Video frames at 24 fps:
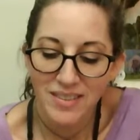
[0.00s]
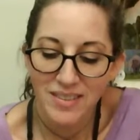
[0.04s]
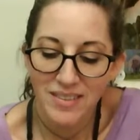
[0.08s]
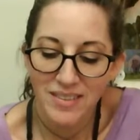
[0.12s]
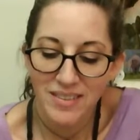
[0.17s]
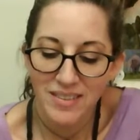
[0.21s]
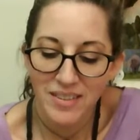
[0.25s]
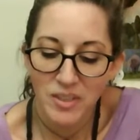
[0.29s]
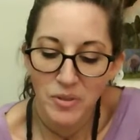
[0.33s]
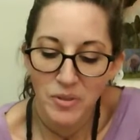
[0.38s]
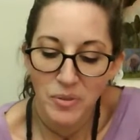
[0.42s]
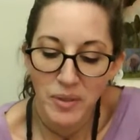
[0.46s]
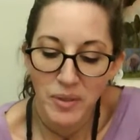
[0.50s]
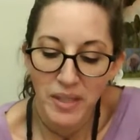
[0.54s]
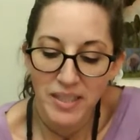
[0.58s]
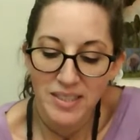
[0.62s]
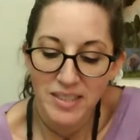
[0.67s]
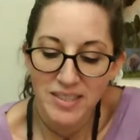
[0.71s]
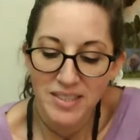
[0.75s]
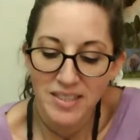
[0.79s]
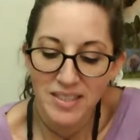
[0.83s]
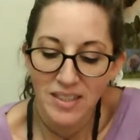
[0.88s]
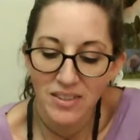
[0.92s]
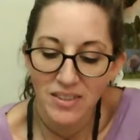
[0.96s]

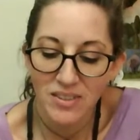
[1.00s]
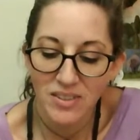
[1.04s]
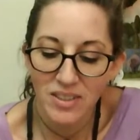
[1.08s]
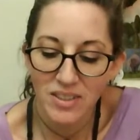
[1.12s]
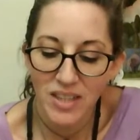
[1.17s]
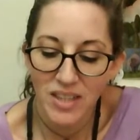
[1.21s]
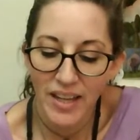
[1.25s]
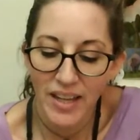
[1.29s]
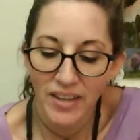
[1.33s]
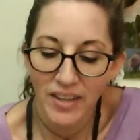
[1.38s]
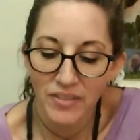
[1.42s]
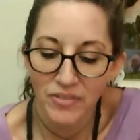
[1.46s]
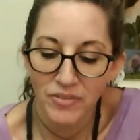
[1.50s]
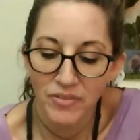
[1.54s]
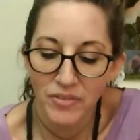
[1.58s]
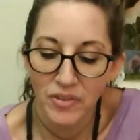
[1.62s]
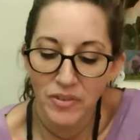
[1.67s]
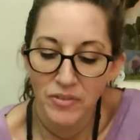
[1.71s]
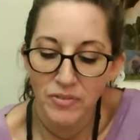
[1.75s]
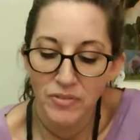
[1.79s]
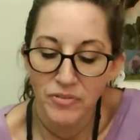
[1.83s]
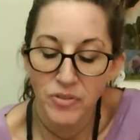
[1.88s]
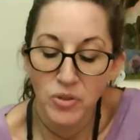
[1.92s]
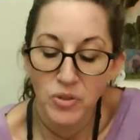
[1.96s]
creates a life
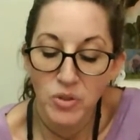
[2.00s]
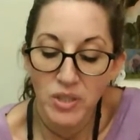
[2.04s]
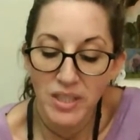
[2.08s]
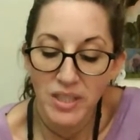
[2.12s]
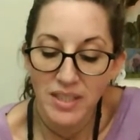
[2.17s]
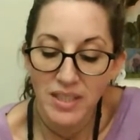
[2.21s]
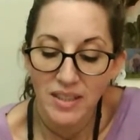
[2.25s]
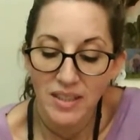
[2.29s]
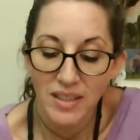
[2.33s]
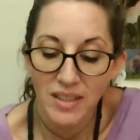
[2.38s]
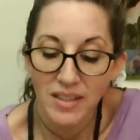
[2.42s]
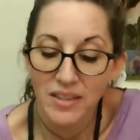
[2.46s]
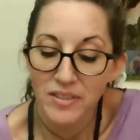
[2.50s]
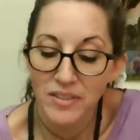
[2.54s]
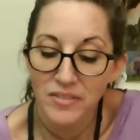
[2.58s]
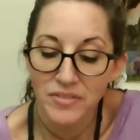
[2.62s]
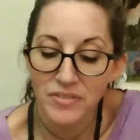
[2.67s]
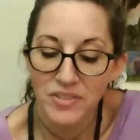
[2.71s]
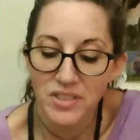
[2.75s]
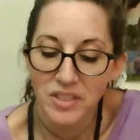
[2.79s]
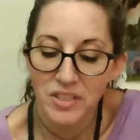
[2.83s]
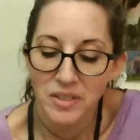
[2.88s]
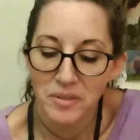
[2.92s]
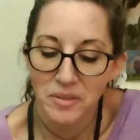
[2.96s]
fully lived.